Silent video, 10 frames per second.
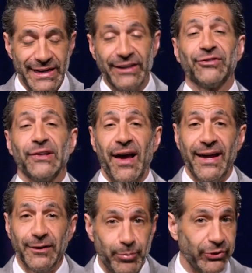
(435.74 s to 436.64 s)
is
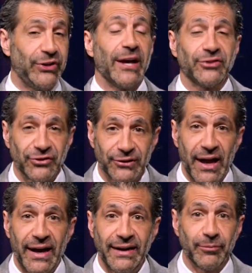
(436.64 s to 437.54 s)
light, possesses
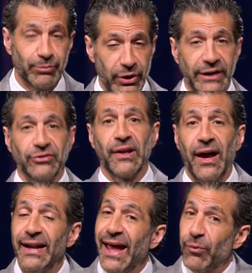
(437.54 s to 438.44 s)
light, brings
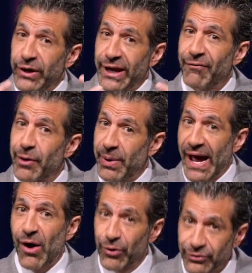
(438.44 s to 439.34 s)
light, and we have the
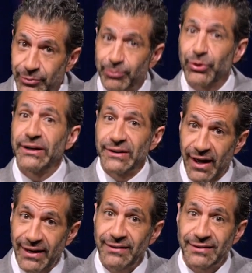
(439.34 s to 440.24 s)
power to bring light.